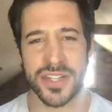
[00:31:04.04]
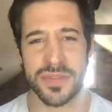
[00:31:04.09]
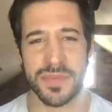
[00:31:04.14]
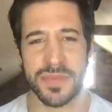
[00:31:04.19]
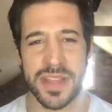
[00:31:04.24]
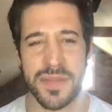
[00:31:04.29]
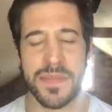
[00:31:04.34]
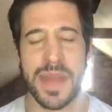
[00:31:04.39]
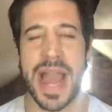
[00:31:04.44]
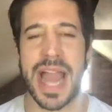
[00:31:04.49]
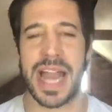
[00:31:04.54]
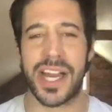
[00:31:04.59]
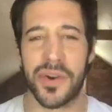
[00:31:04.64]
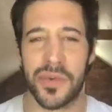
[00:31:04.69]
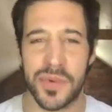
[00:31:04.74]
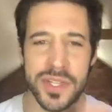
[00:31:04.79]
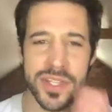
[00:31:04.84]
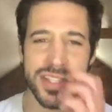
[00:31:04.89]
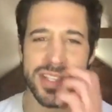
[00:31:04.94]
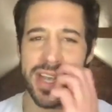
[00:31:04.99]
to me that Bakker
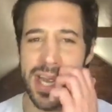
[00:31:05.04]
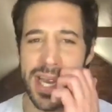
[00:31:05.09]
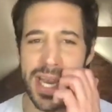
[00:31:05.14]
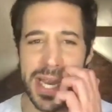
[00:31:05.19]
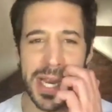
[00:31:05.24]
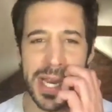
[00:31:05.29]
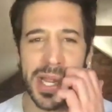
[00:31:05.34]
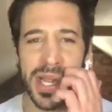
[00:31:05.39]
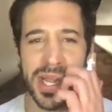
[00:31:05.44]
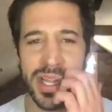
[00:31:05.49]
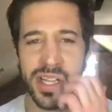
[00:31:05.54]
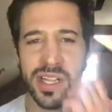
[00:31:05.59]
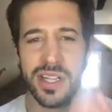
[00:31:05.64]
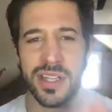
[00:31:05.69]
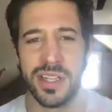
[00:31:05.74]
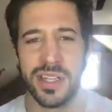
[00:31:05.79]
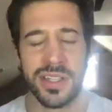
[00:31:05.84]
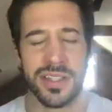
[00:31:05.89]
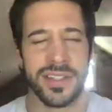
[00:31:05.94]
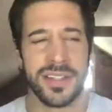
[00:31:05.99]
would say
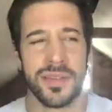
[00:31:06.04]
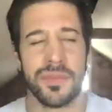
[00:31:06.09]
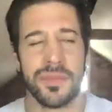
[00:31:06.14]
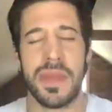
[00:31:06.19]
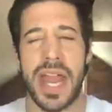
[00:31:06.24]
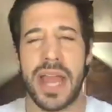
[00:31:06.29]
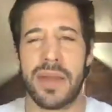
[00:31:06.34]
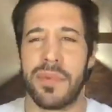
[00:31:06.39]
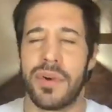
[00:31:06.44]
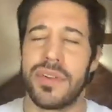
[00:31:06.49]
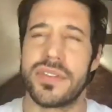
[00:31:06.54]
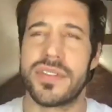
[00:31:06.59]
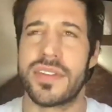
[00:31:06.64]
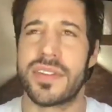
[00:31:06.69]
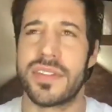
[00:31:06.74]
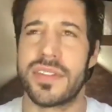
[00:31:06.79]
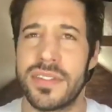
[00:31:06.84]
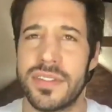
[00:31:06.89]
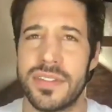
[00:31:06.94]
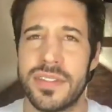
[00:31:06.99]
mammals.
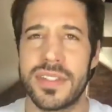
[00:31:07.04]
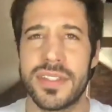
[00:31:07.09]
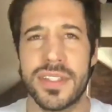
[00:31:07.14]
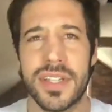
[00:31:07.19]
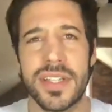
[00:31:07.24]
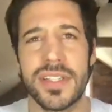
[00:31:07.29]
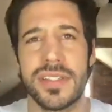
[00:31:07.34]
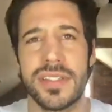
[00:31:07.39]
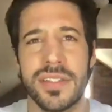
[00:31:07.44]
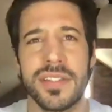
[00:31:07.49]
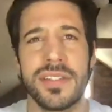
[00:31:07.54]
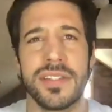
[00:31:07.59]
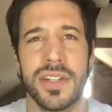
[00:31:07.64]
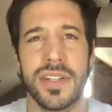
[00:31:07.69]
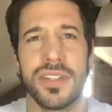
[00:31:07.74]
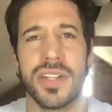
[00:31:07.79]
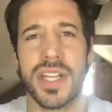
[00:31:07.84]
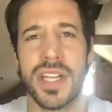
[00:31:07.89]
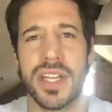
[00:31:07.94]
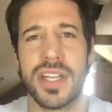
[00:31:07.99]
I don't will
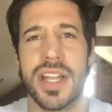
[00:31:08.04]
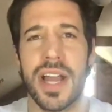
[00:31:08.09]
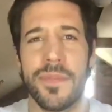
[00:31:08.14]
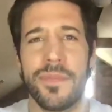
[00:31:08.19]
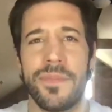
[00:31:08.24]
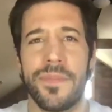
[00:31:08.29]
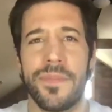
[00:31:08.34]
look into we got